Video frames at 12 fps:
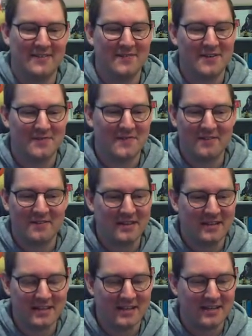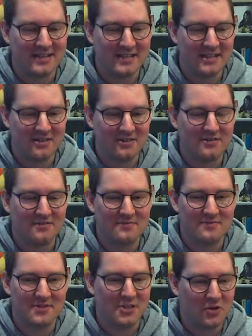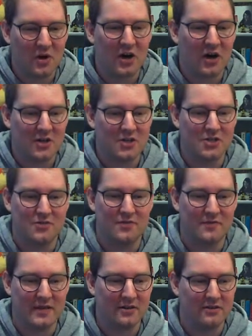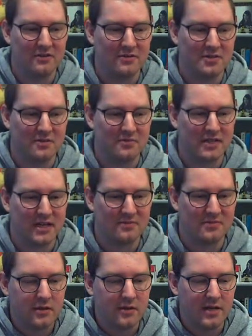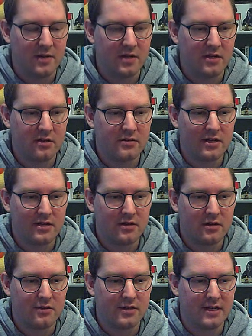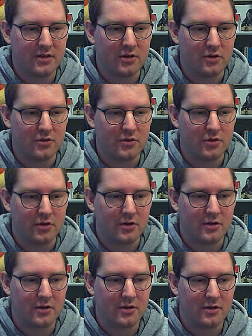They've not found it yet. He's still too hard to reveal sometimes. The Demi-Don Diddly Don Ding Dong Dorgan.